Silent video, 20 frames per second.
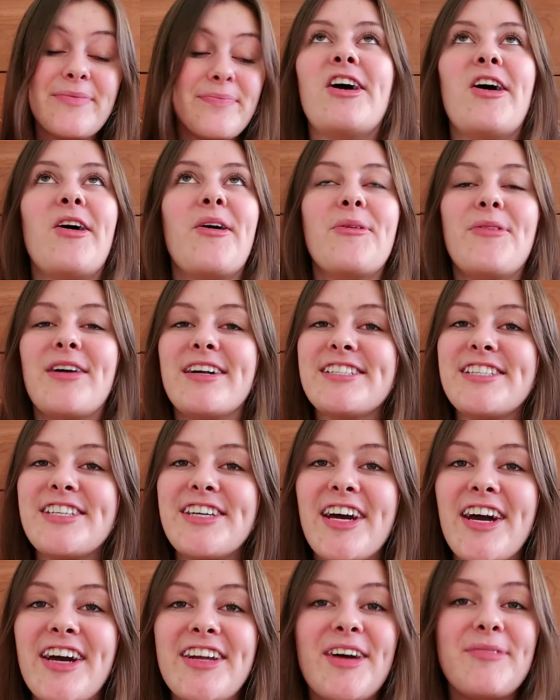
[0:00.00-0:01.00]
So once
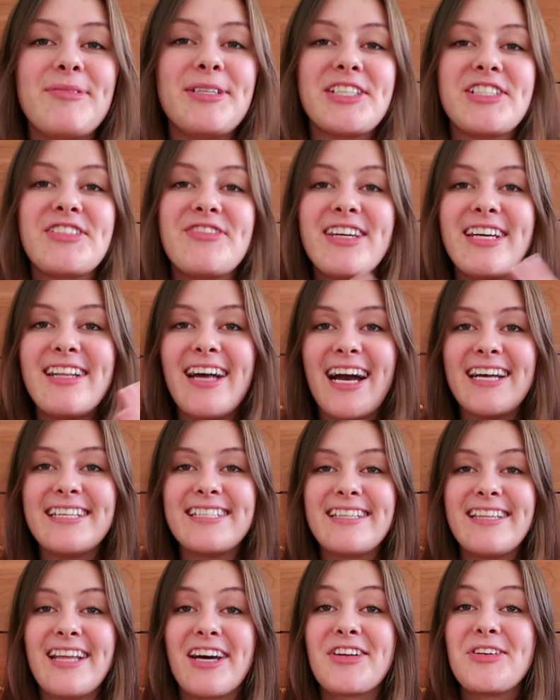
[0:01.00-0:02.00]
again, I'm just
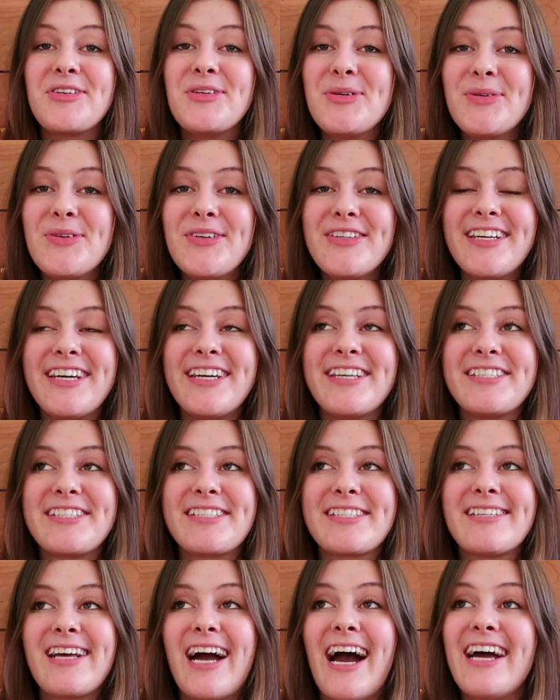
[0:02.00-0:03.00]
realizing that
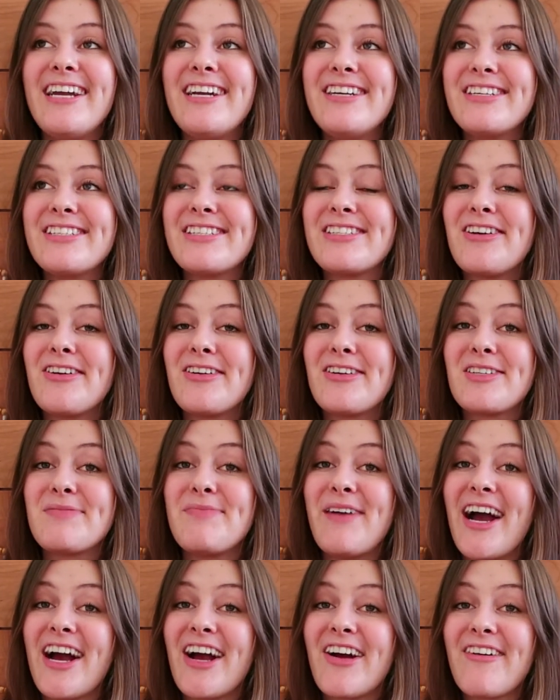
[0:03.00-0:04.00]
coolness kind of just circles
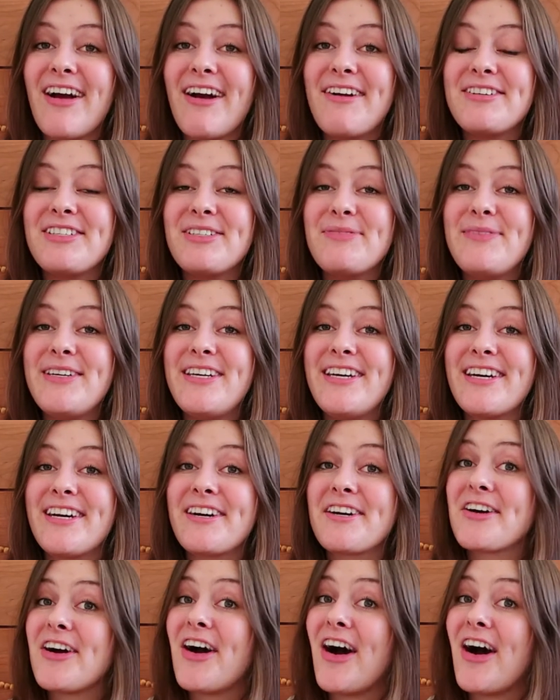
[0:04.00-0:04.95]
back around to being